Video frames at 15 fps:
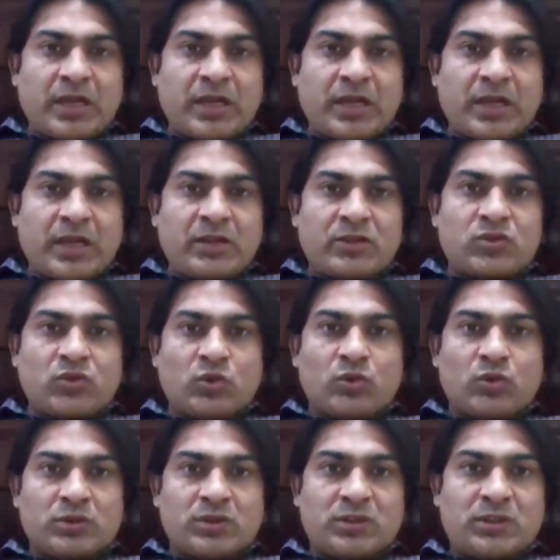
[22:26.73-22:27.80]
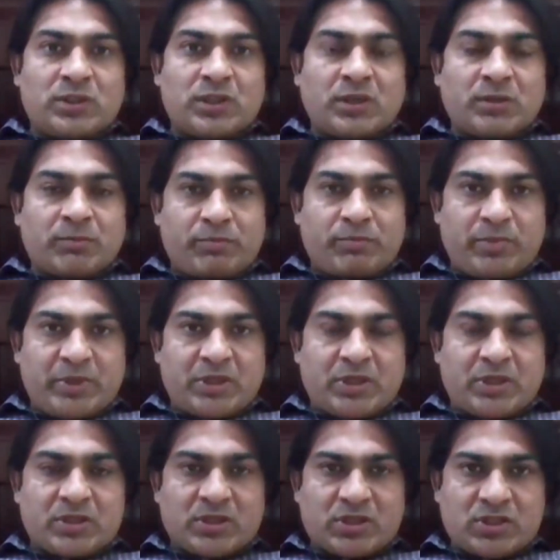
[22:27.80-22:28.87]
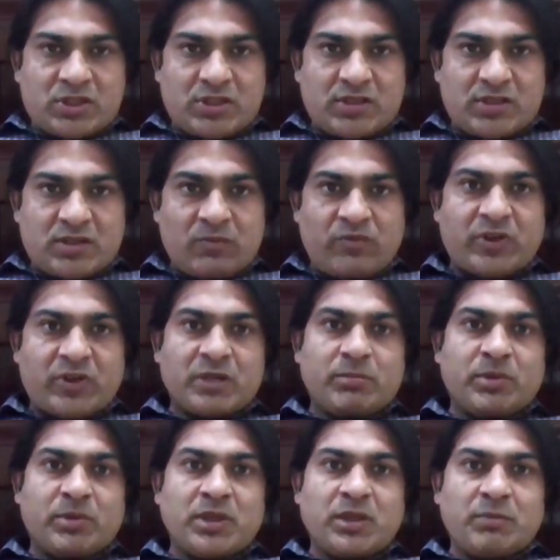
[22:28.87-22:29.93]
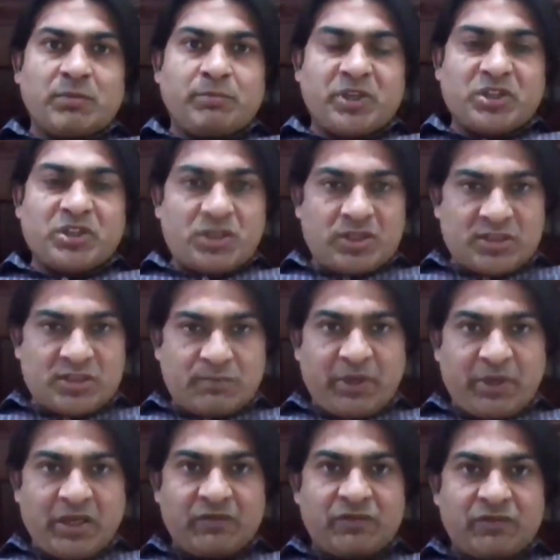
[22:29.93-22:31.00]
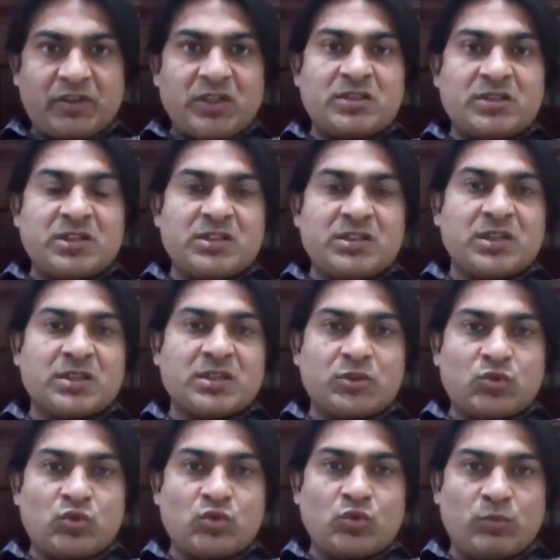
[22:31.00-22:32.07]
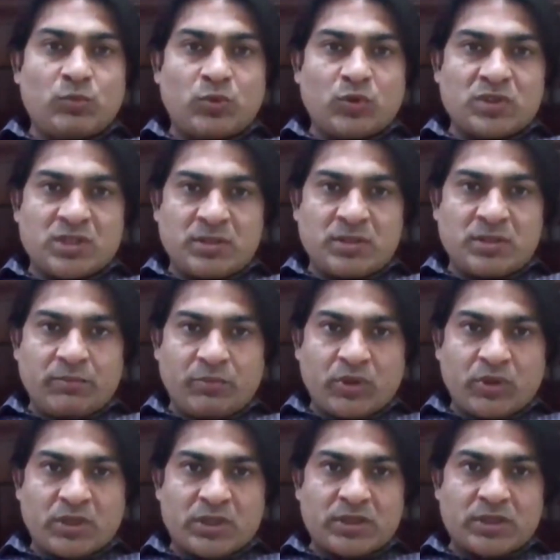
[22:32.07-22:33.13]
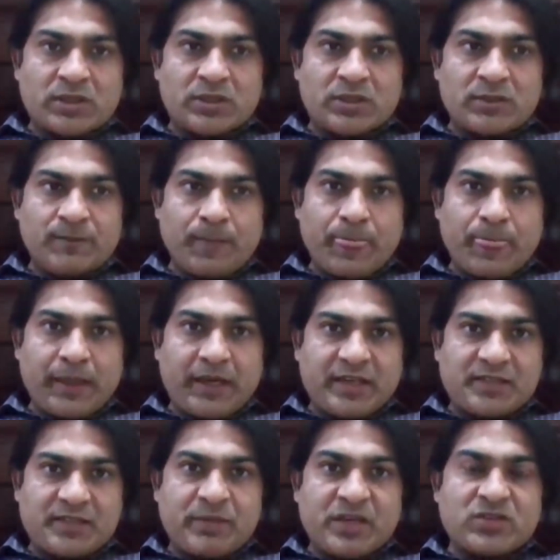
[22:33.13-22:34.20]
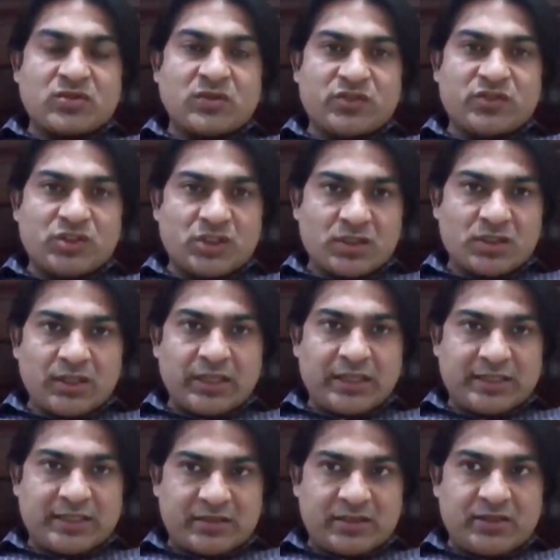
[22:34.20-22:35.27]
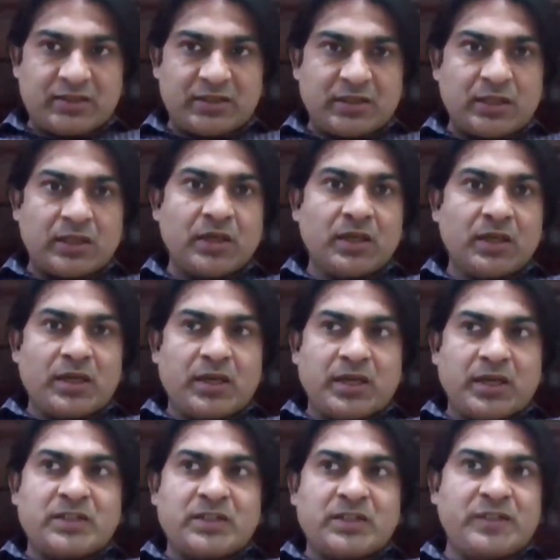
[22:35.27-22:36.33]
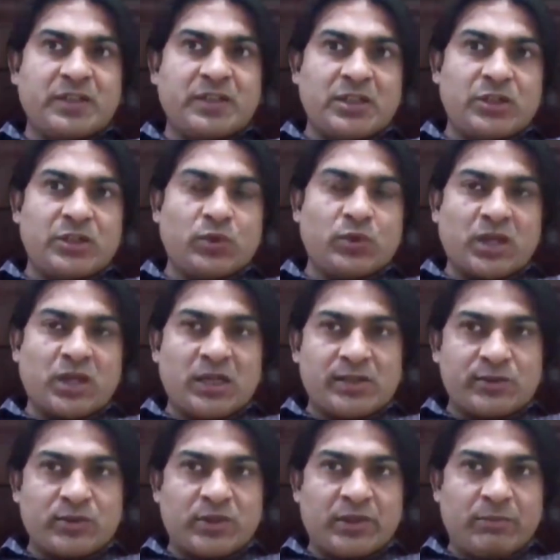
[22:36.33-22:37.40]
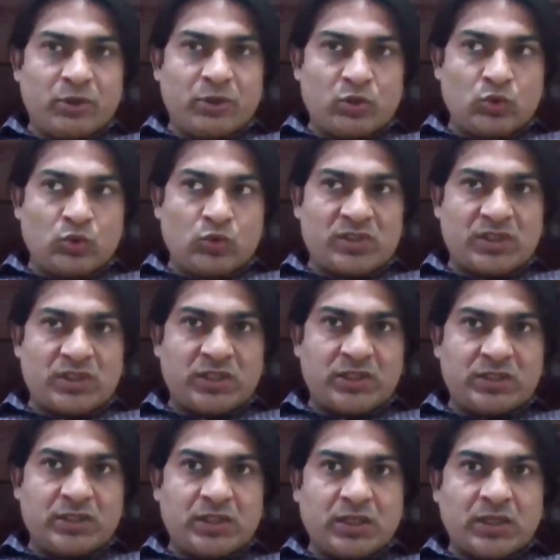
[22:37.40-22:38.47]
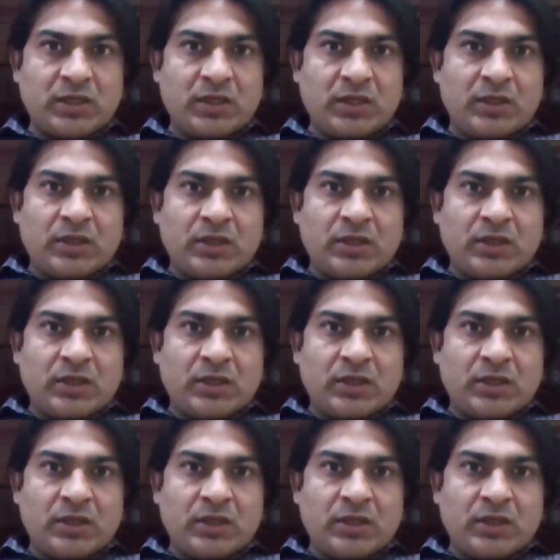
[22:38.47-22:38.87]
So the surgeon is comfortable, patient is pain free. These are the two most important aspects of general anesthesia. And definitely you are also able to see the